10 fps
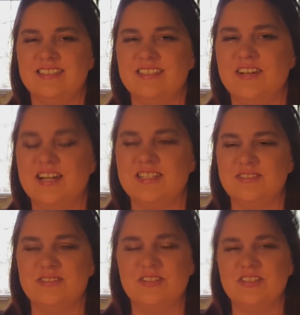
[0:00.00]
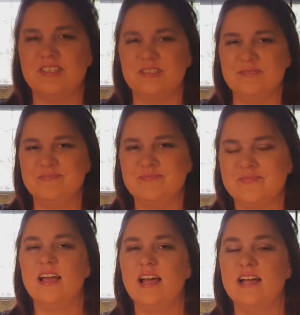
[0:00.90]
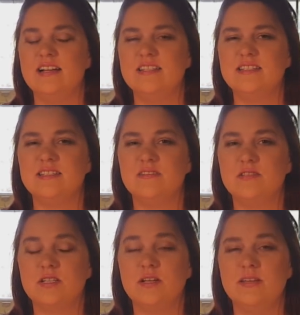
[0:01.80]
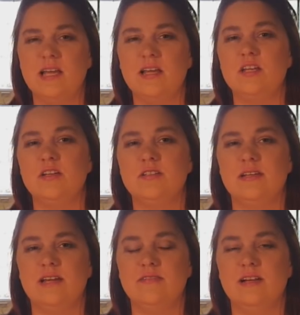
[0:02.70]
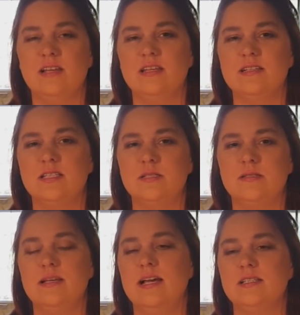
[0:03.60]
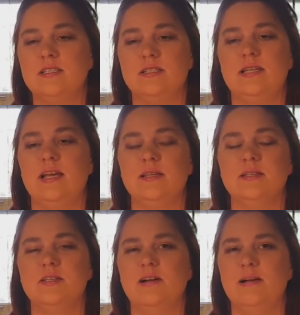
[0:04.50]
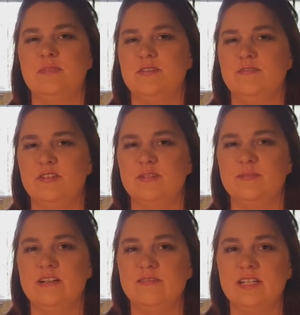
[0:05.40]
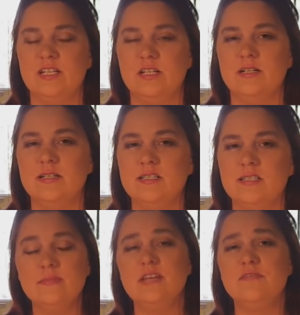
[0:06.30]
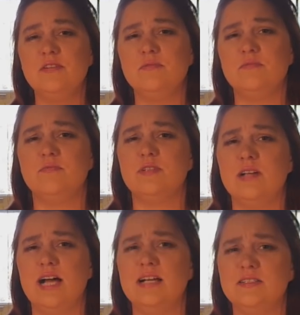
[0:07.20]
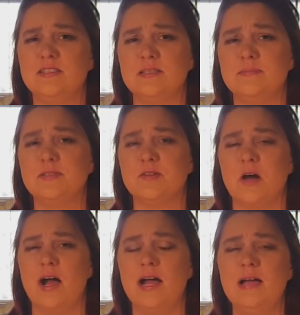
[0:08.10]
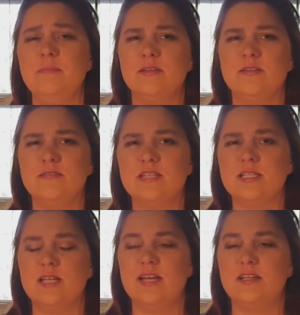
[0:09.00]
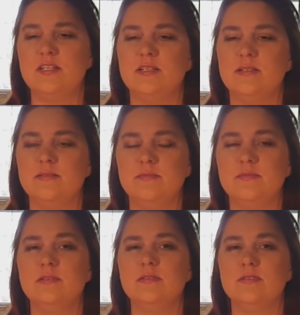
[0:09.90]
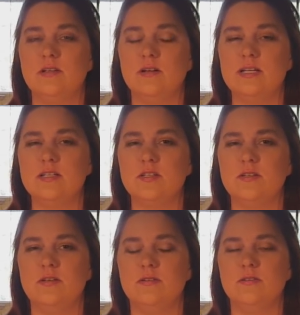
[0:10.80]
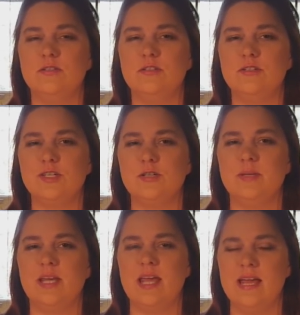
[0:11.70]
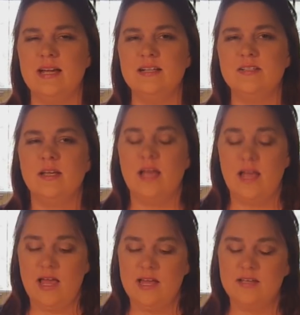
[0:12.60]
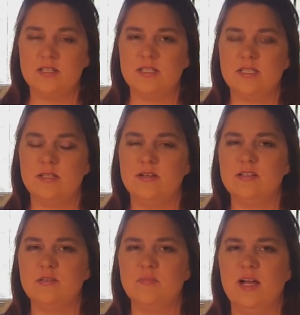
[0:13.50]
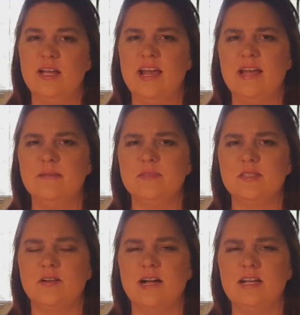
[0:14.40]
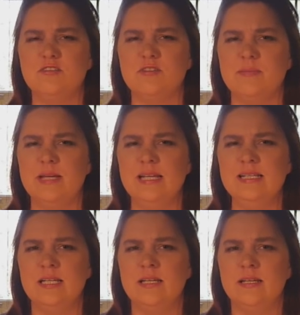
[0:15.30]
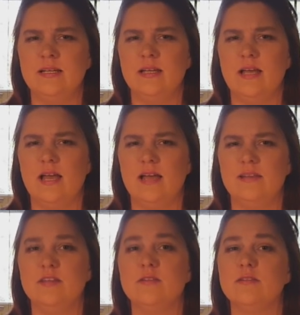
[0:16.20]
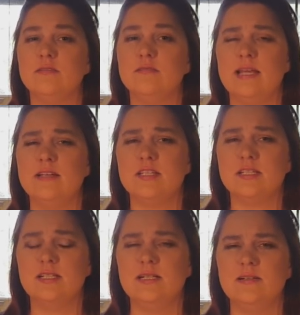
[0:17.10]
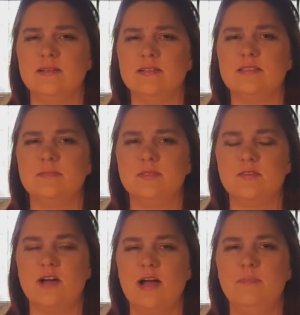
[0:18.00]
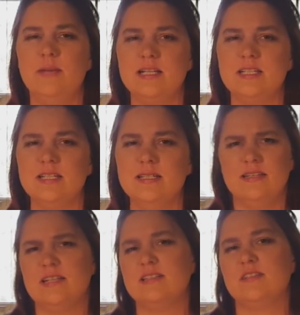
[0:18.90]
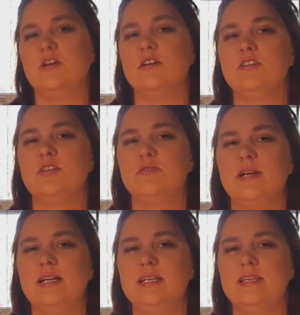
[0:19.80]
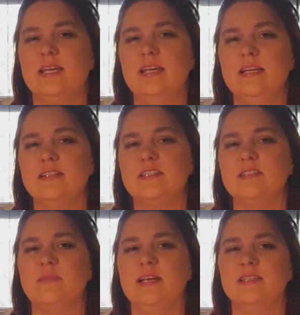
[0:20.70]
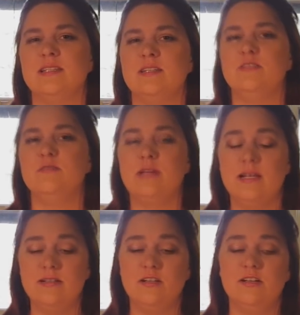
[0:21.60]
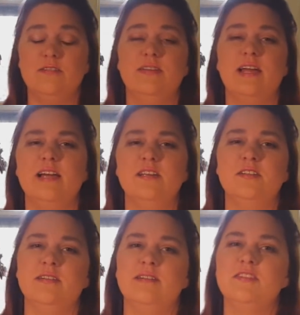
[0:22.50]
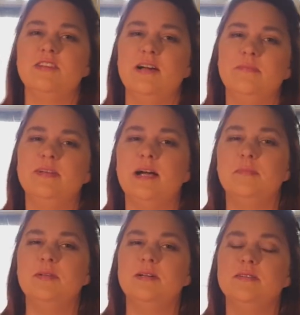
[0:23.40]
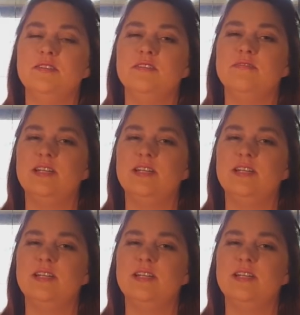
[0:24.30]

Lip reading: You guys are awesome. And also thank you to everyone that has just taken the time to view my videos. If you would like to subscribe, you just need to log into your YouTube account and just search my name, Sky Trimming. And you can then just click on the subscribe button. It doesn't cost you anything, it just means that you'll get a notification every time we upload a new